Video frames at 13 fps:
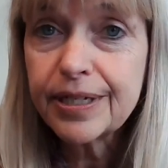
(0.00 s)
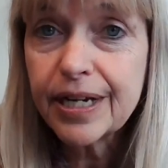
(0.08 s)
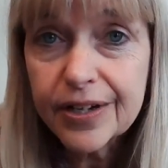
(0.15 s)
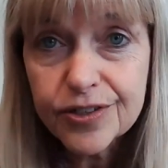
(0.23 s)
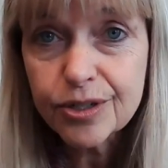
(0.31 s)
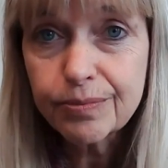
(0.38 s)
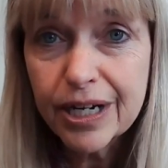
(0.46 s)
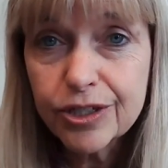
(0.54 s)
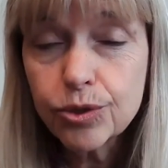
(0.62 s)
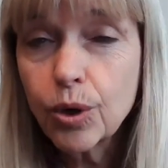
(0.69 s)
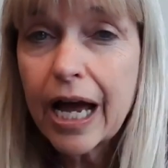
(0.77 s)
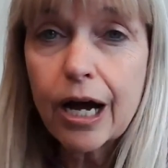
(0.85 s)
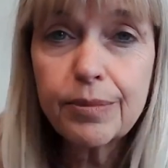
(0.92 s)
not so much,
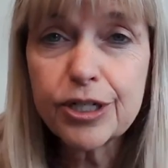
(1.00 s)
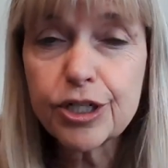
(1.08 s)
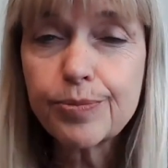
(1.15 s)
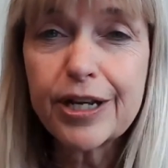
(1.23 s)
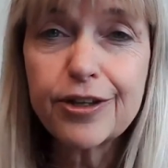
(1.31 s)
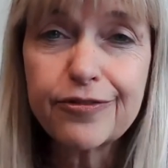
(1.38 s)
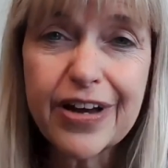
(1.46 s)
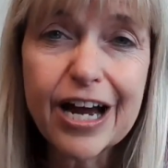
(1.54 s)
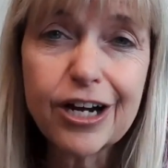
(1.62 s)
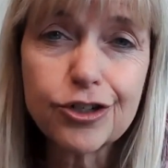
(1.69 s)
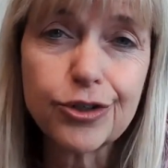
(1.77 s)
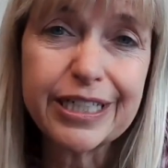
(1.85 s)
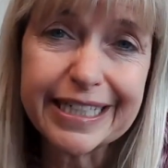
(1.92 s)
how much
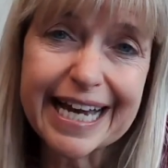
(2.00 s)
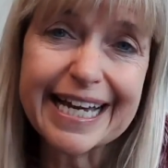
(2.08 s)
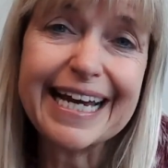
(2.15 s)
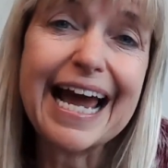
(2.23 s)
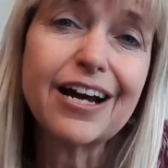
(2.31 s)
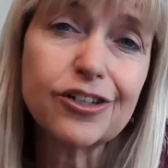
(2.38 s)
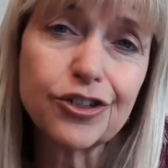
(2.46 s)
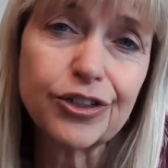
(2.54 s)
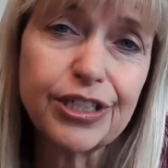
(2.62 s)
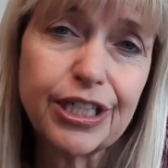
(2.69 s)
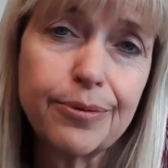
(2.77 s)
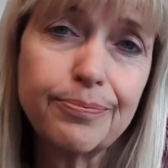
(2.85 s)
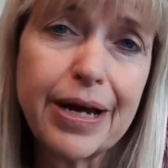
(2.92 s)
manufacturing can actually come